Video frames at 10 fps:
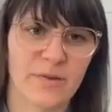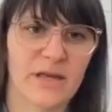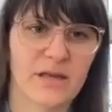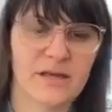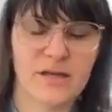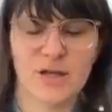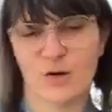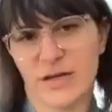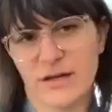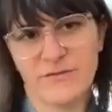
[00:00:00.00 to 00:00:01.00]
be, you
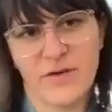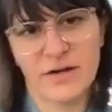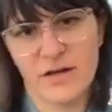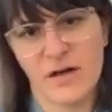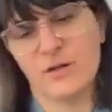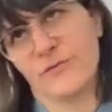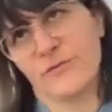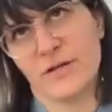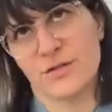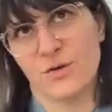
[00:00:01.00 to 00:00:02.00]
know, like a fun color
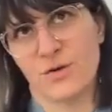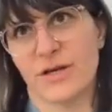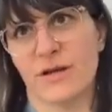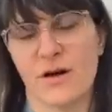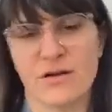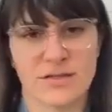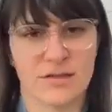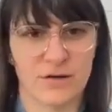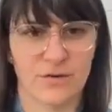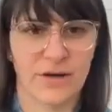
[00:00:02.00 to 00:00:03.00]
front door can
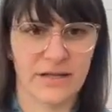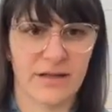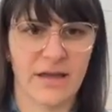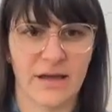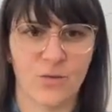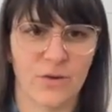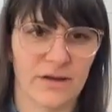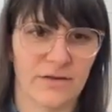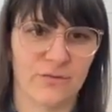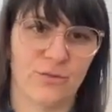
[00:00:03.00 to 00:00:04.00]
also indicate
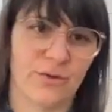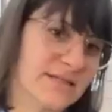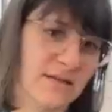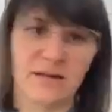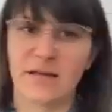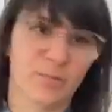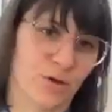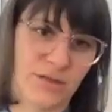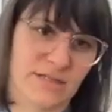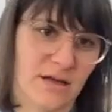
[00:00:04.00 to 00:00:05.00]
we've recently
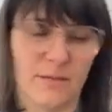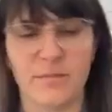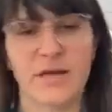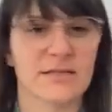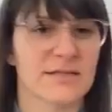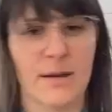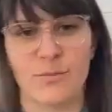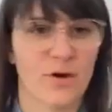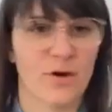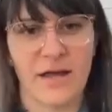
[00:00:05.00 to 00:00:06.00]
put some
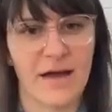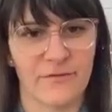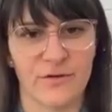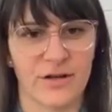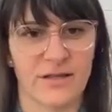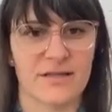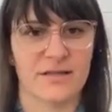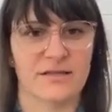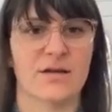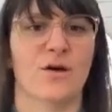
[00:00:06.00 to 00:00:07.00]
contemporary effort into
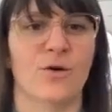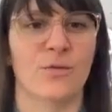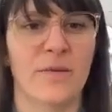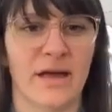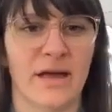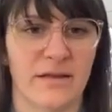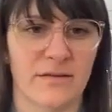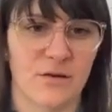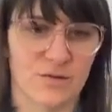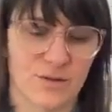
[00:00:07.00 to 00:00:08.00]
this home.
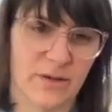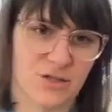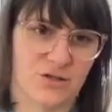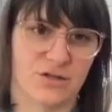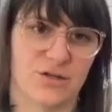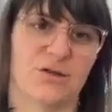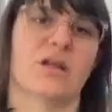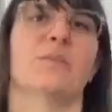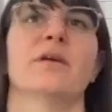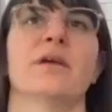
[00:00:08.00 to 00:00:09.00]
And those pictures are
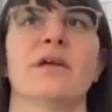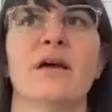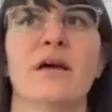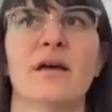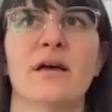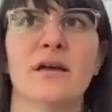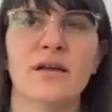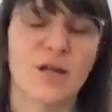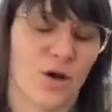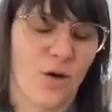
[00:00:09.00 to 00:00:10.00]
going to be,
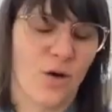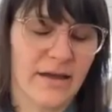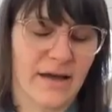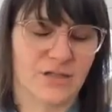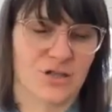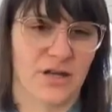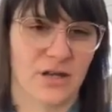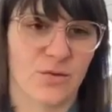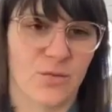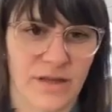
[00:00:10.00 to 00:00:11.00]
you know,
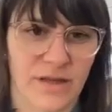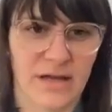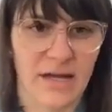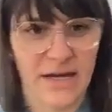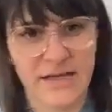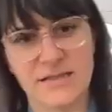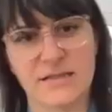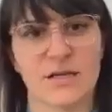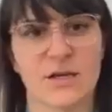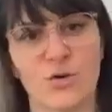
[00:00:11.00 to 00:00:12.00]
eye-catching with like a
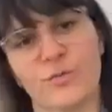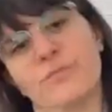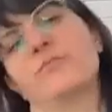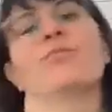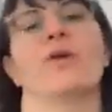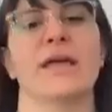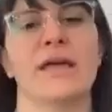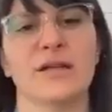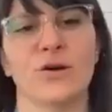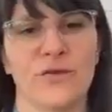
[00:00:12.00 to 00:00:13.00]
nice, cute, bright
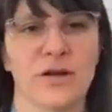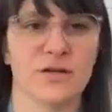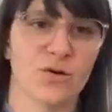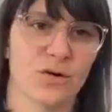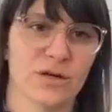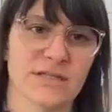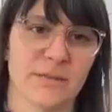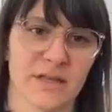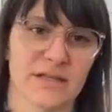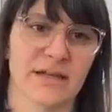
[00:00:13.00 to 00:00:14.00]
yellow front door or
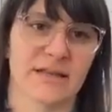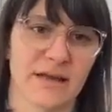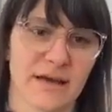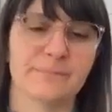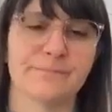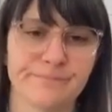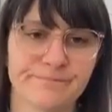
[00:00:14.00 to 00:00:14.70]
something like that.